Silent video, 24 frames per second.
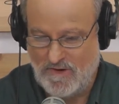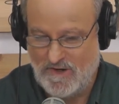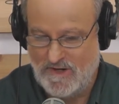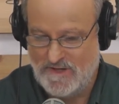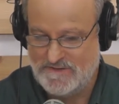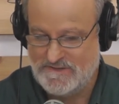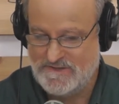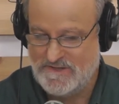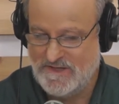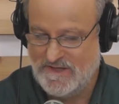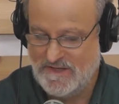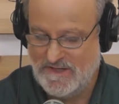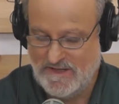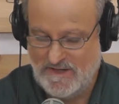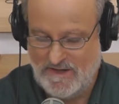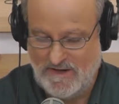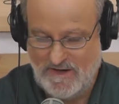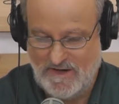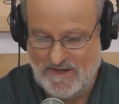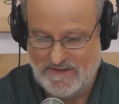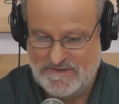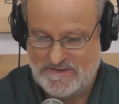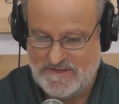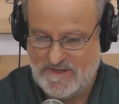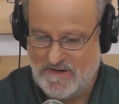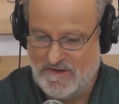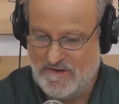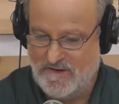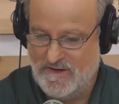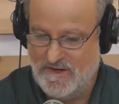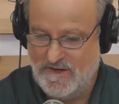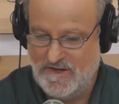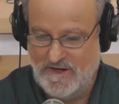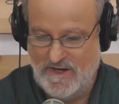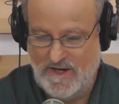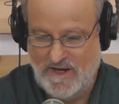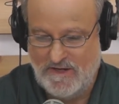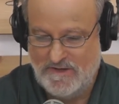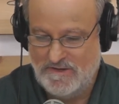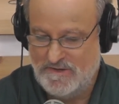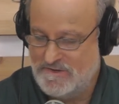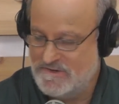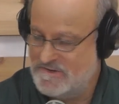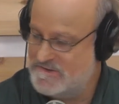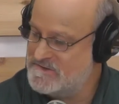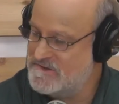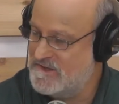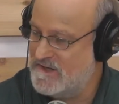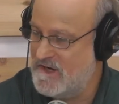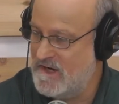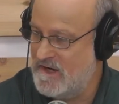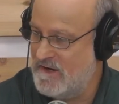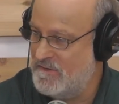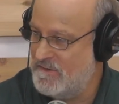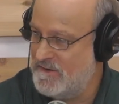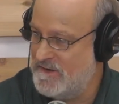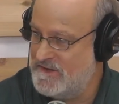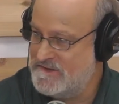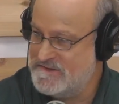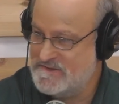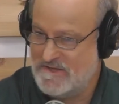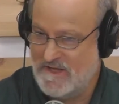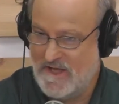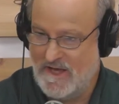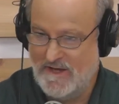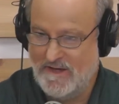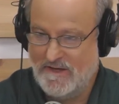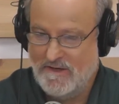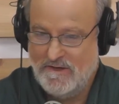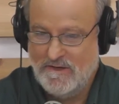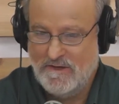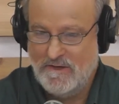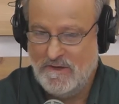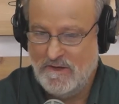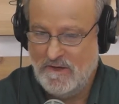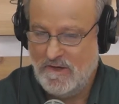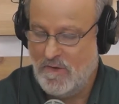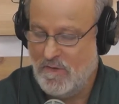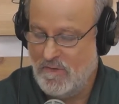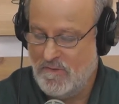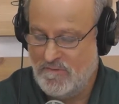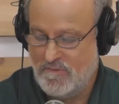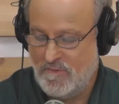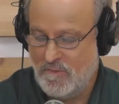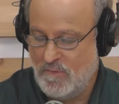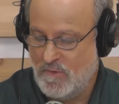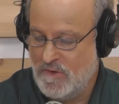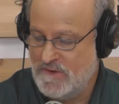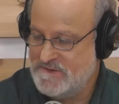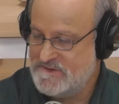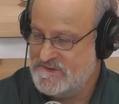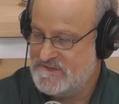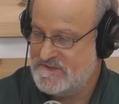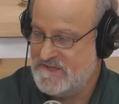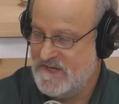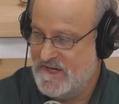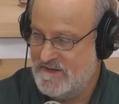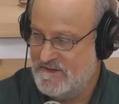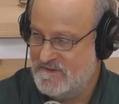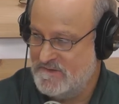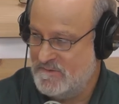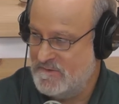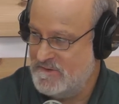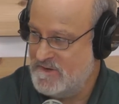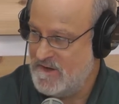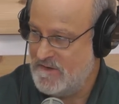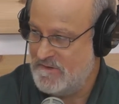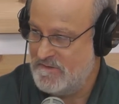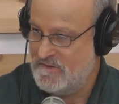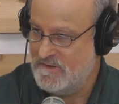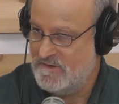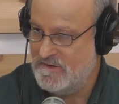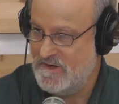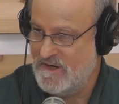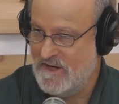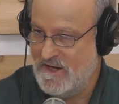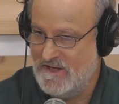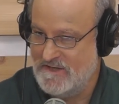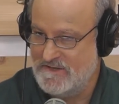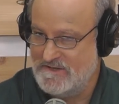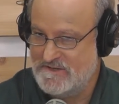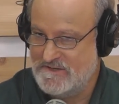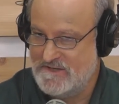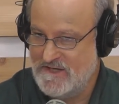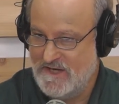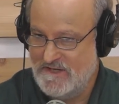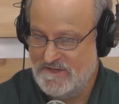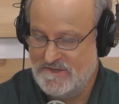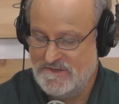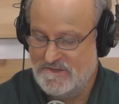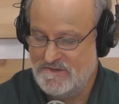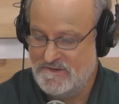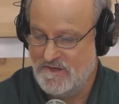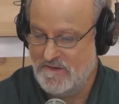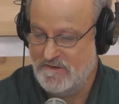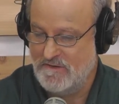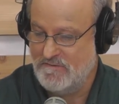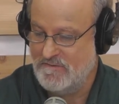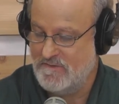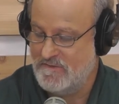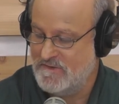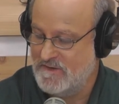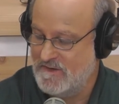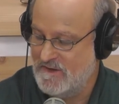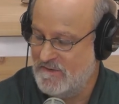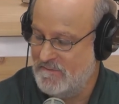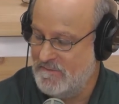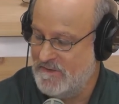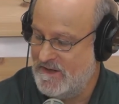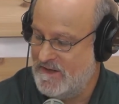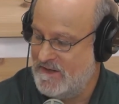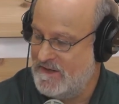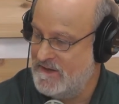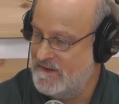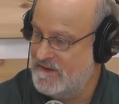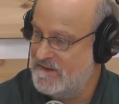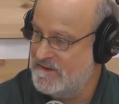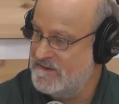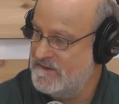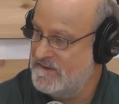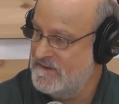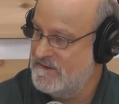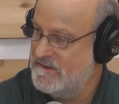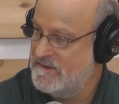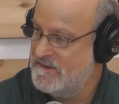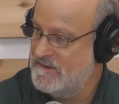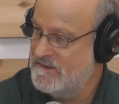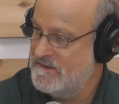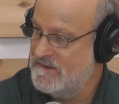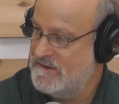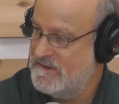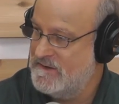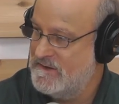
crossing and etc. Yeah. And now you just go, and it's yeah. like going from one state to another right. in the United States. You don't even think about it. Right? Yeah, you